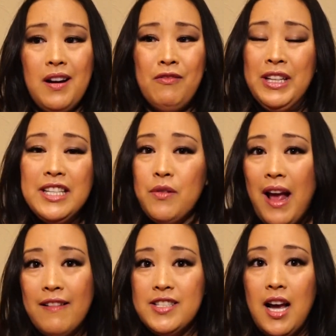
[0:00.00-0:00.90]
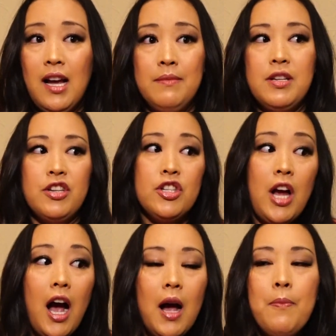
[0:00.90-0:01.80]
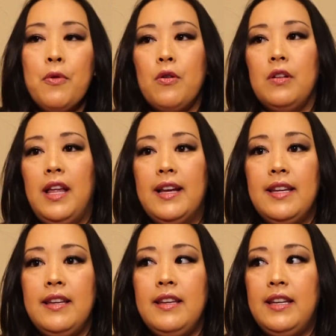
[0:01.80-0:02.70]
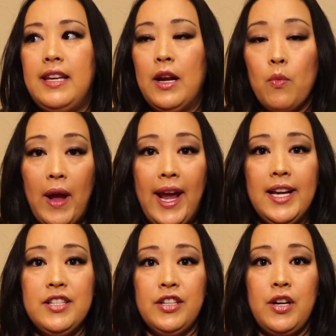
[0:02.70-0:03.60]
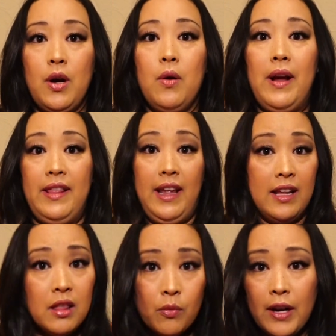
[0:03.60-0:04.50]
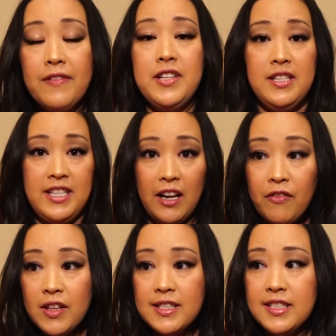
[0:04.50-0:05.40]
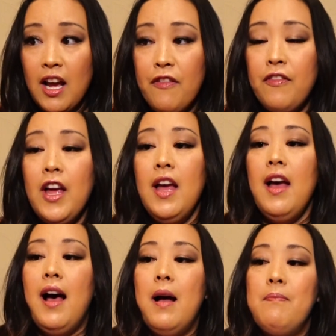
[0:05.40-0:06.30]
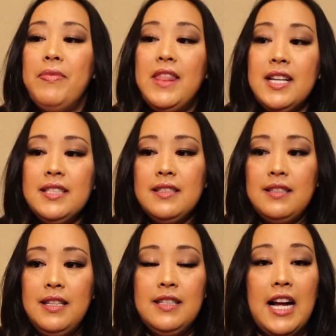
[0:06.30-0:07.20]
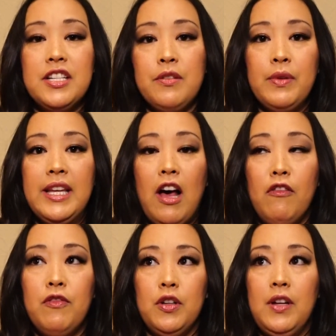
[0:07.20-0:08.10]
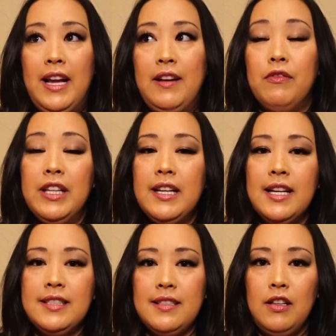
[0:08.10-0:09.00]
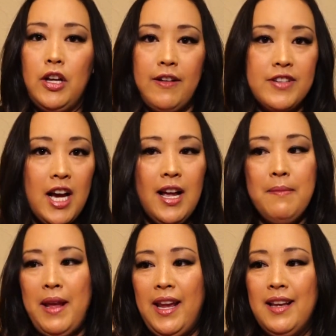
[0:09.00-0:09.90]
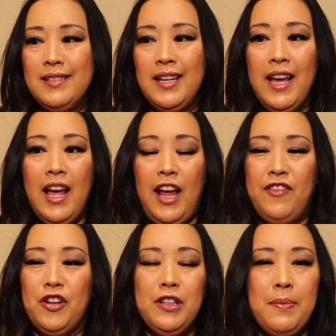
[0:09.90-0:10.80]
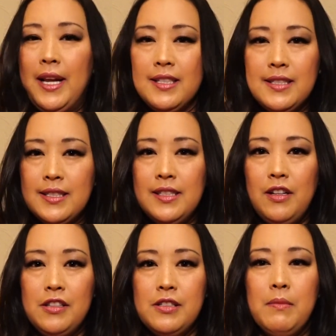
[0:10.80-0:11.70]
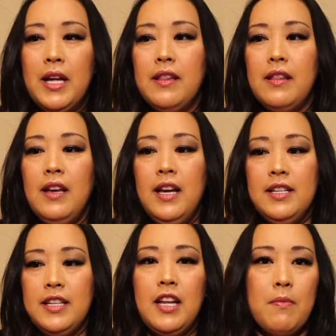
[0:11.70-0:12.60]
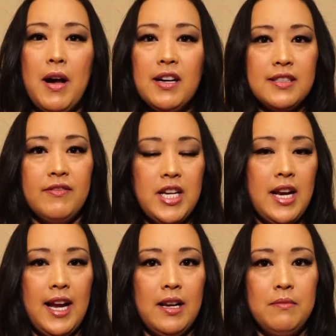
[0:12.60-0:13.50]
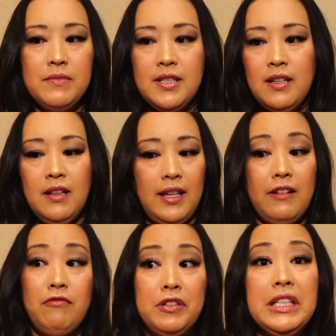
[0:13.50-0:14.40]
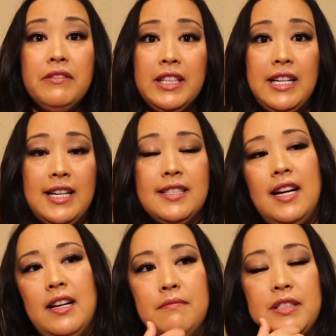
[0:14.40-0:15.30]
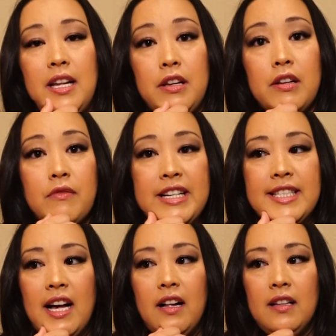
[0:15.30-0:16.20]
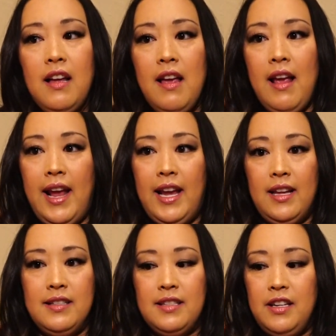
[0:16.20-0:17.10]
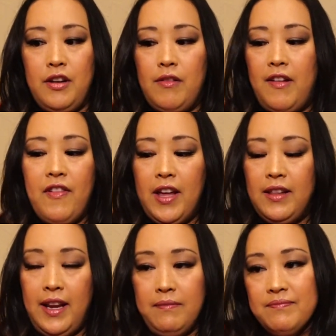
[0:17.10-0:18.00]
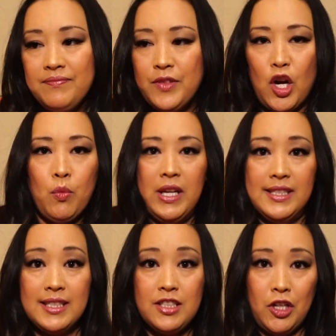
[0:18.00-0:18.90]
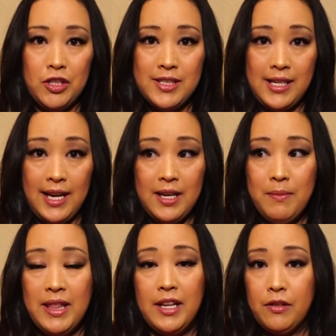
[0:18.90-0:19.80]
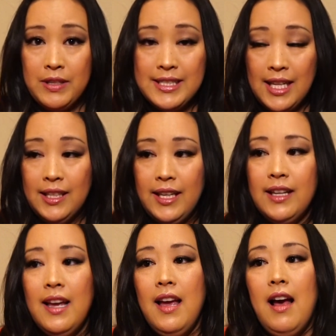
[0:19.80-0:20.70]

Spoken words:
really don't have time to shop or like get away to go and like thrift and dig for this stuff, this is actually really helpful, and it really cuts a lot of time. And if you're only paying $60 a month to get a box of 10 items, like really, really nice items that you could resell, and you know, they are what, $6 an item, and that you're reselling,